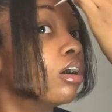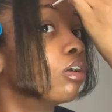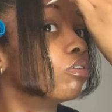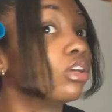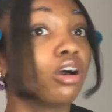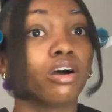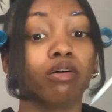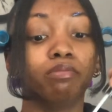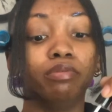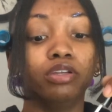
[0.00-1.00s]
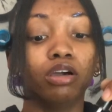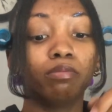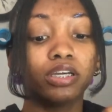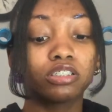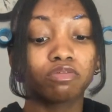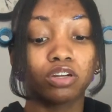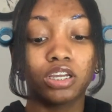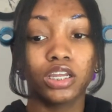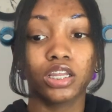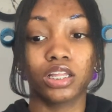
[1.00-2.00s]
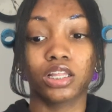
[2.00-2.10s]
Oh y'all, your best friend